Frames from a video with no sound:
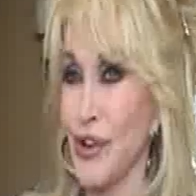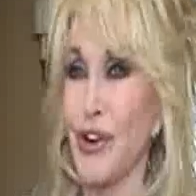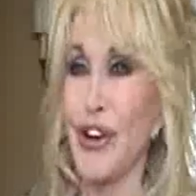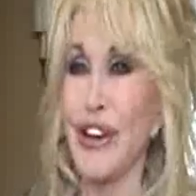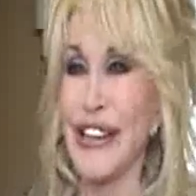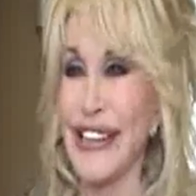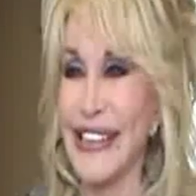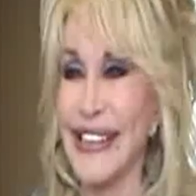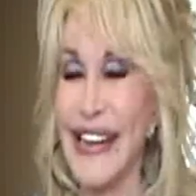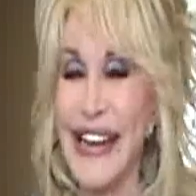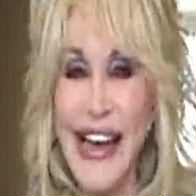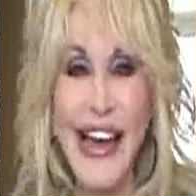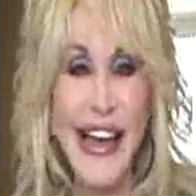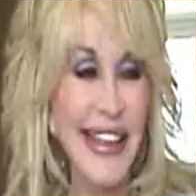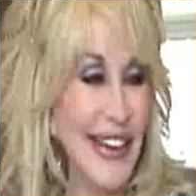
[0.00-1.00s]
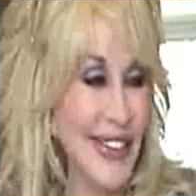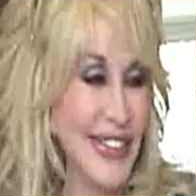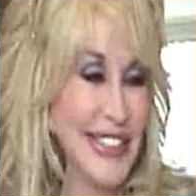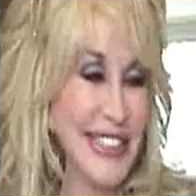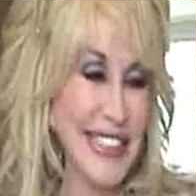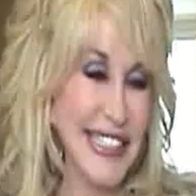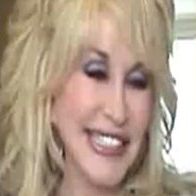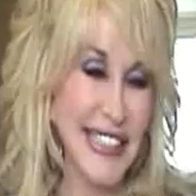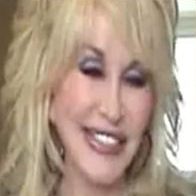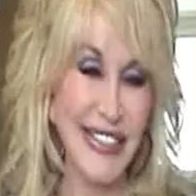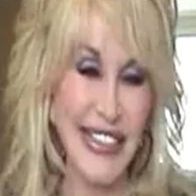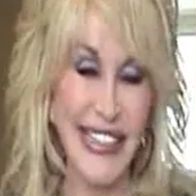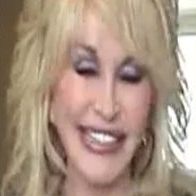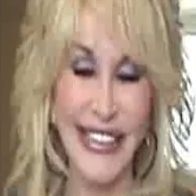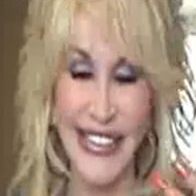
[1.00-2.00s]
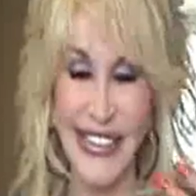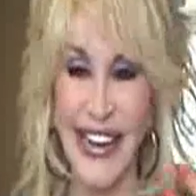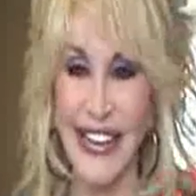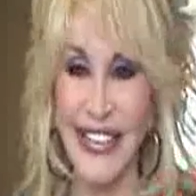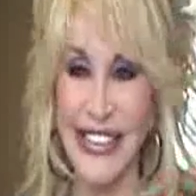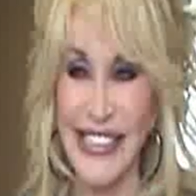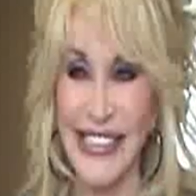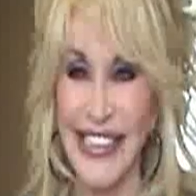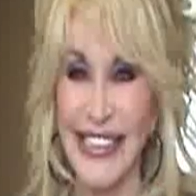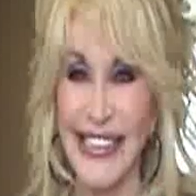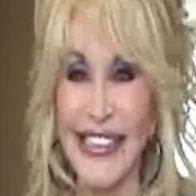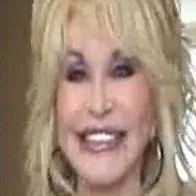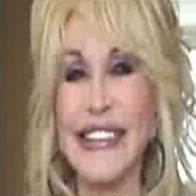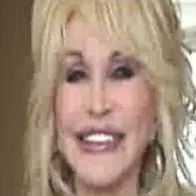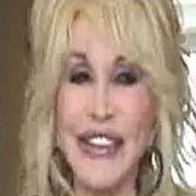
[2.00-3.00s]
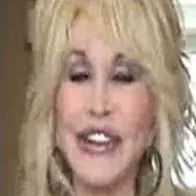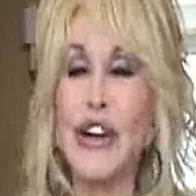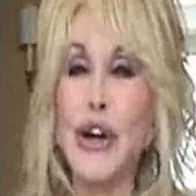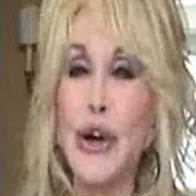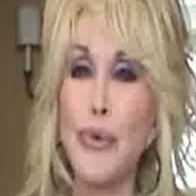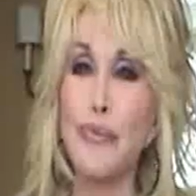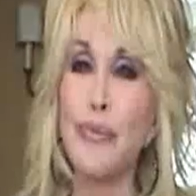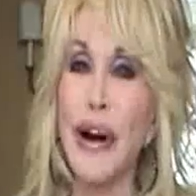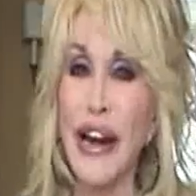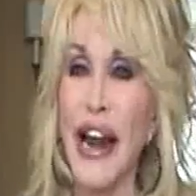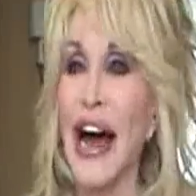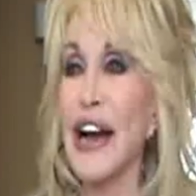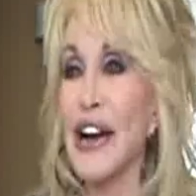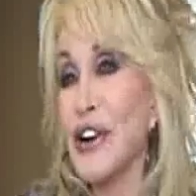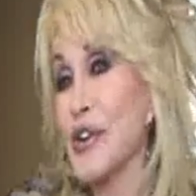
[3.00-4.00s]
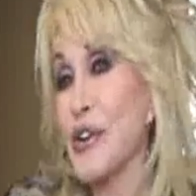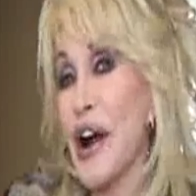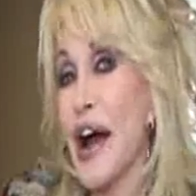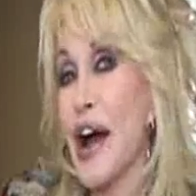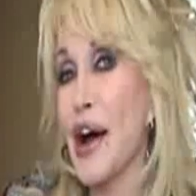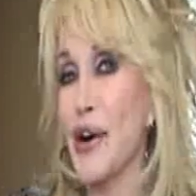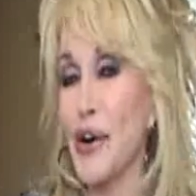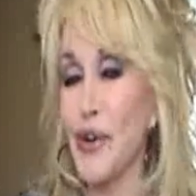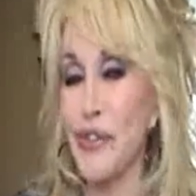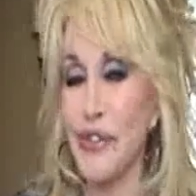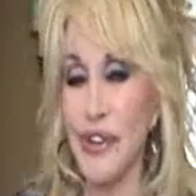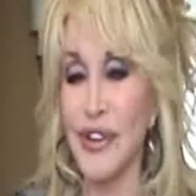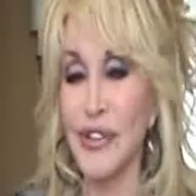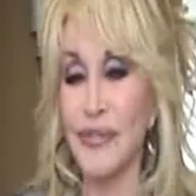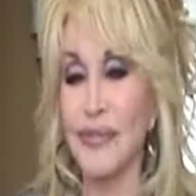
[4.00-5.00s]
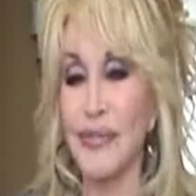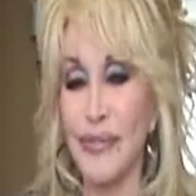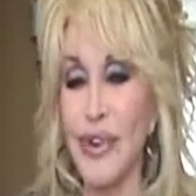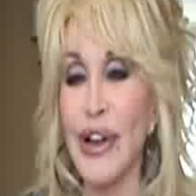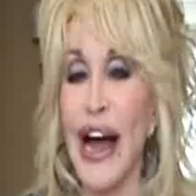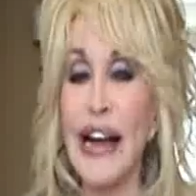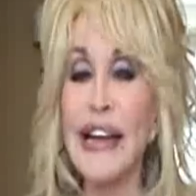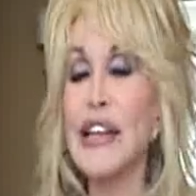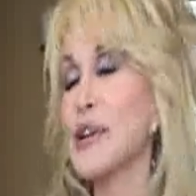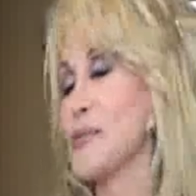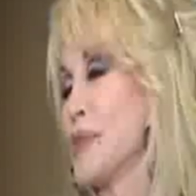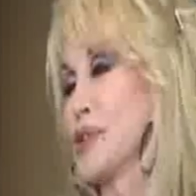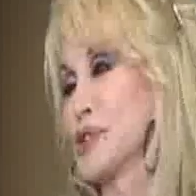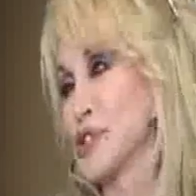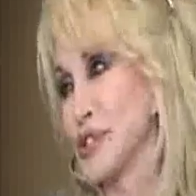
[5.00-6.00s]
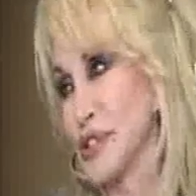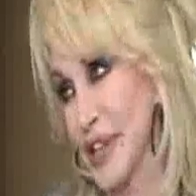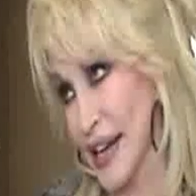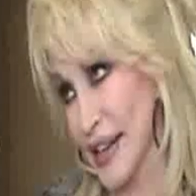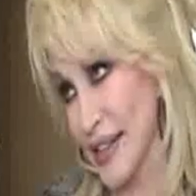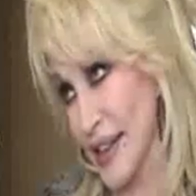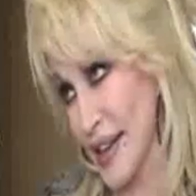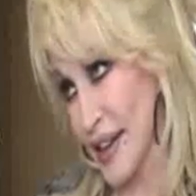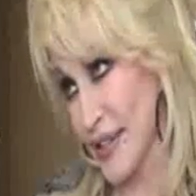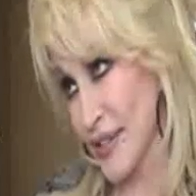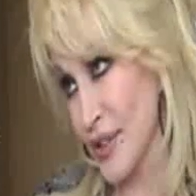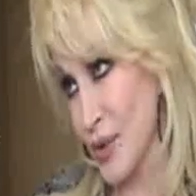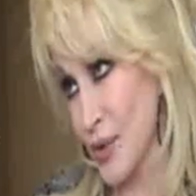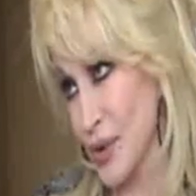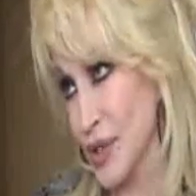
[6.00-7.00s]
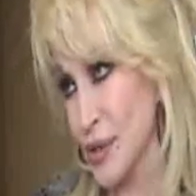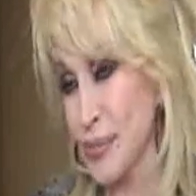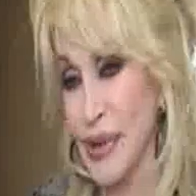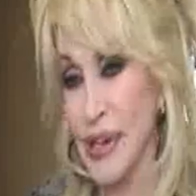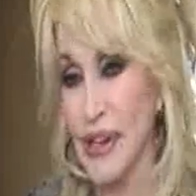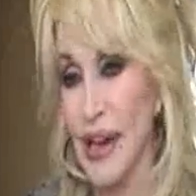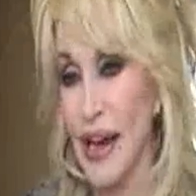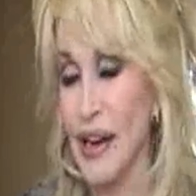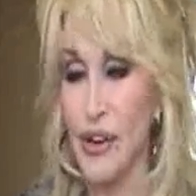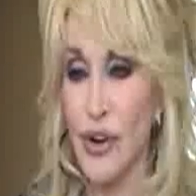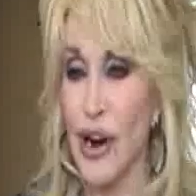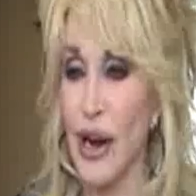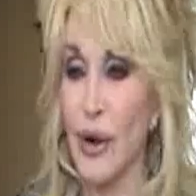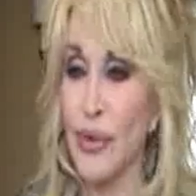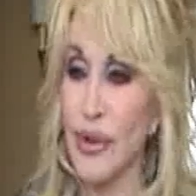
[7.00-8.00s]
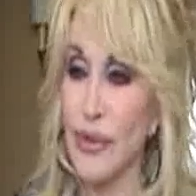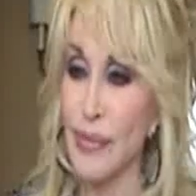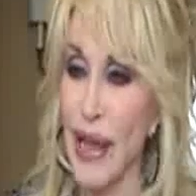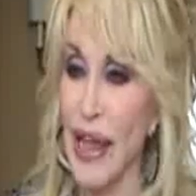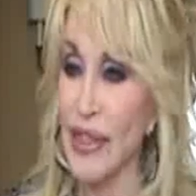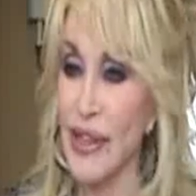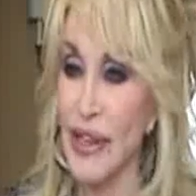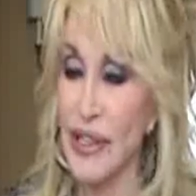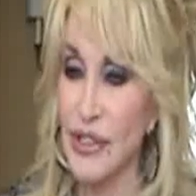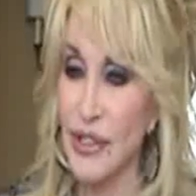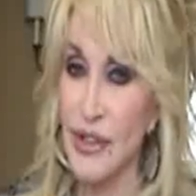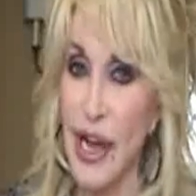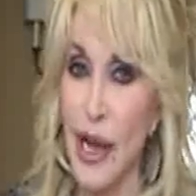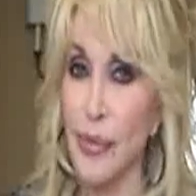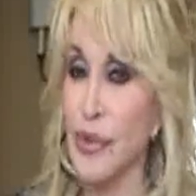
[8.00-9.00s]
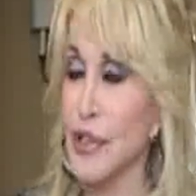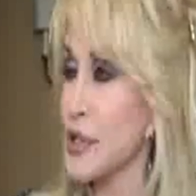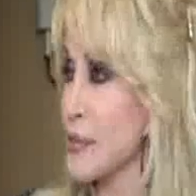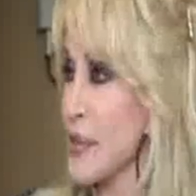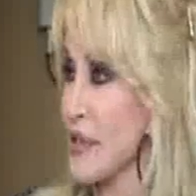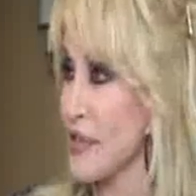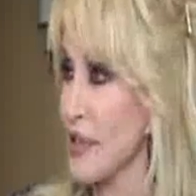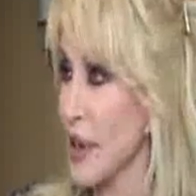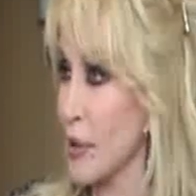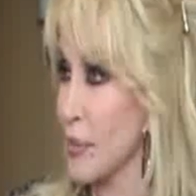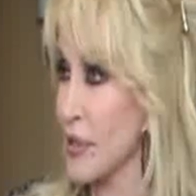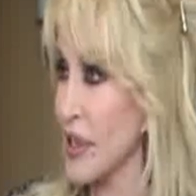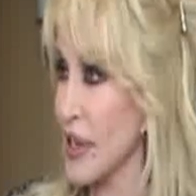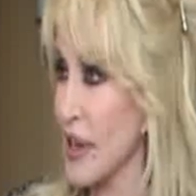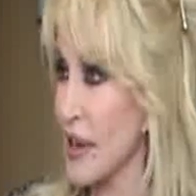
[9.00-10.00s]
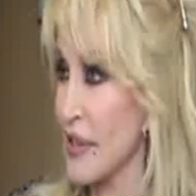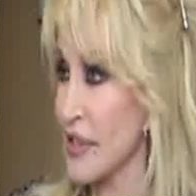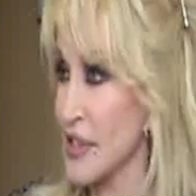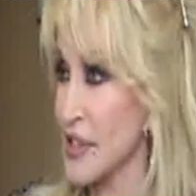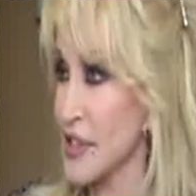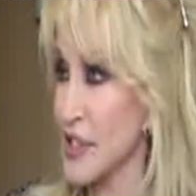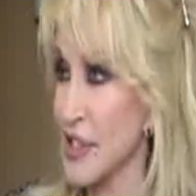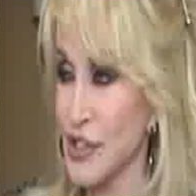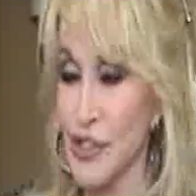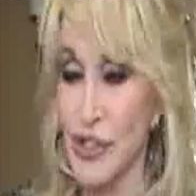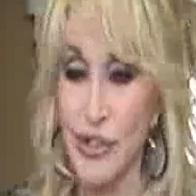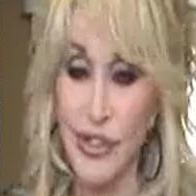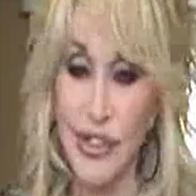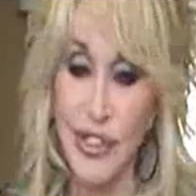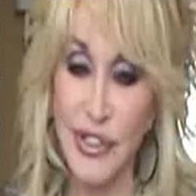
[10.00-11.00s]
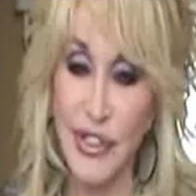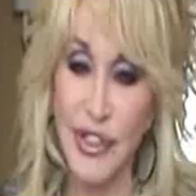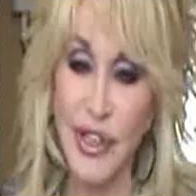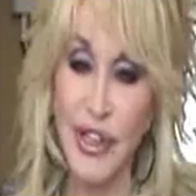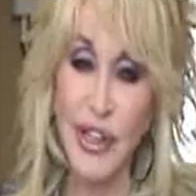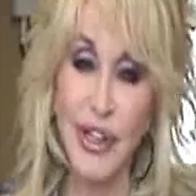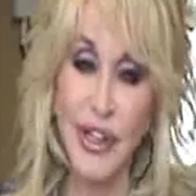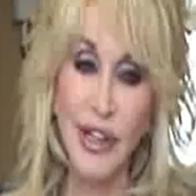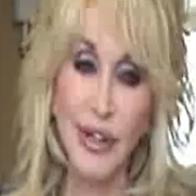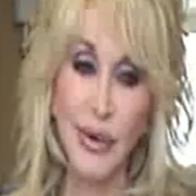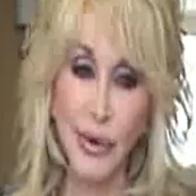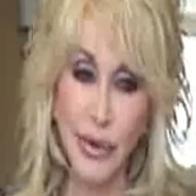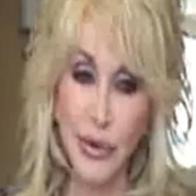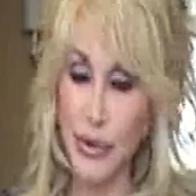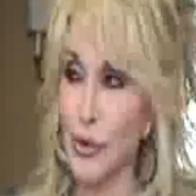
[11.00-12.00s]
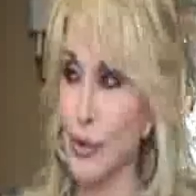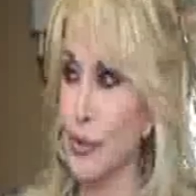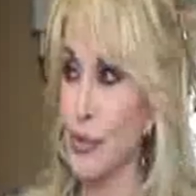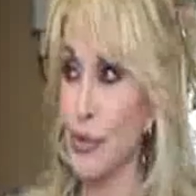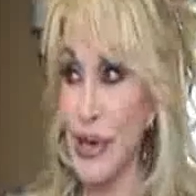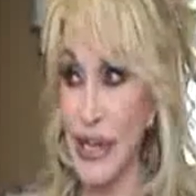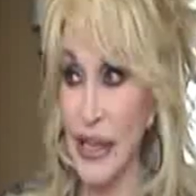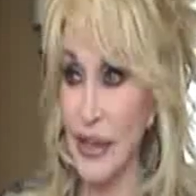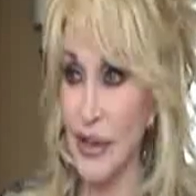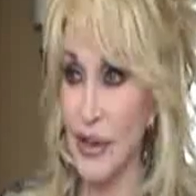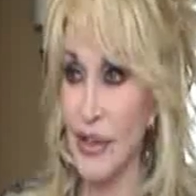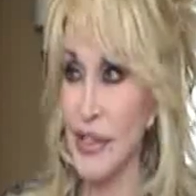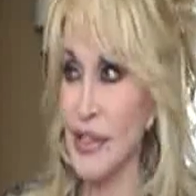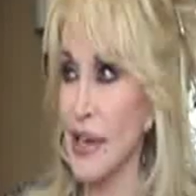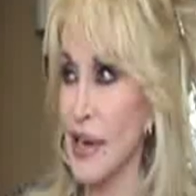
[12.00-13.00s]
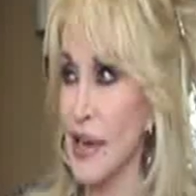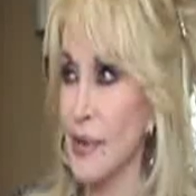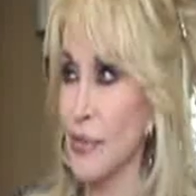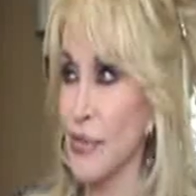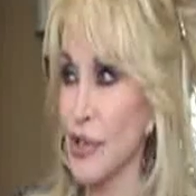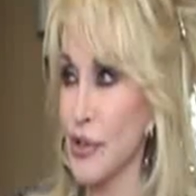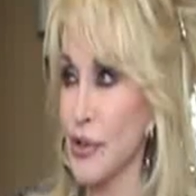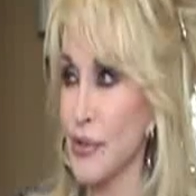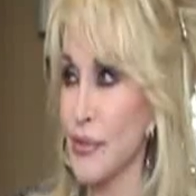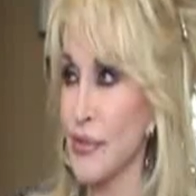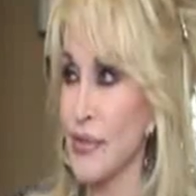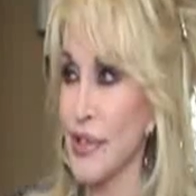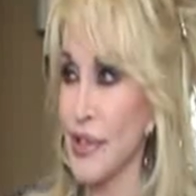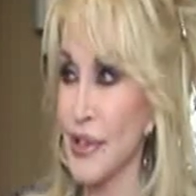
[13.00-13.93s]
Dolly," and it was just so cute, and I was like, but I cry over, well, I get emotional like that, of course, but I cry when bad things are happening to my family. I have a sister that's going through a really hard time with her,